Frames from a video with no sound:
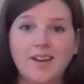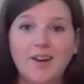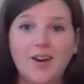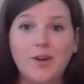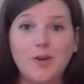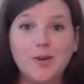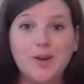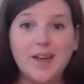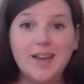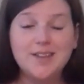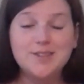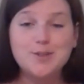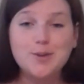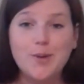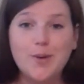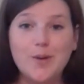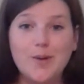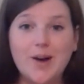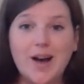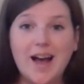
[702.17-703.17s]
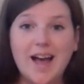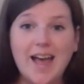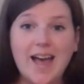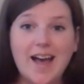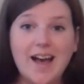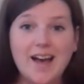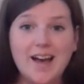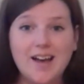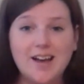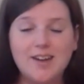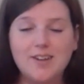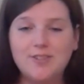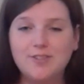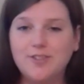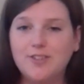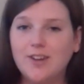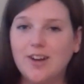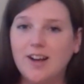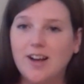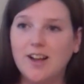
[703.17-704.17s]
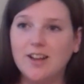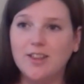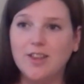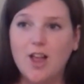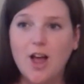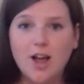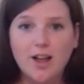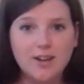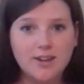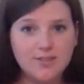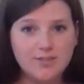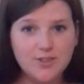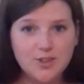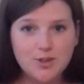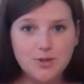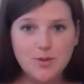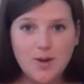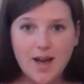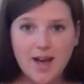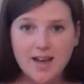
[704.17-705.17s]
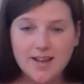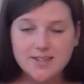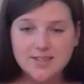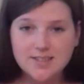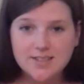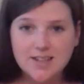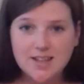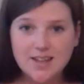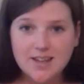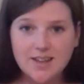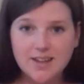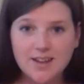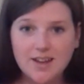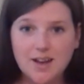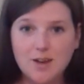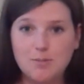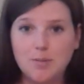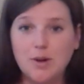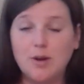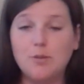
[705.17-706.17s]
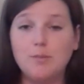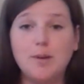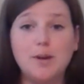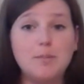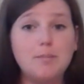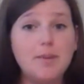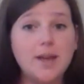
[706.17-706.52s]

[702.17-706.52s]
Okay, so I have a lot of you asking about my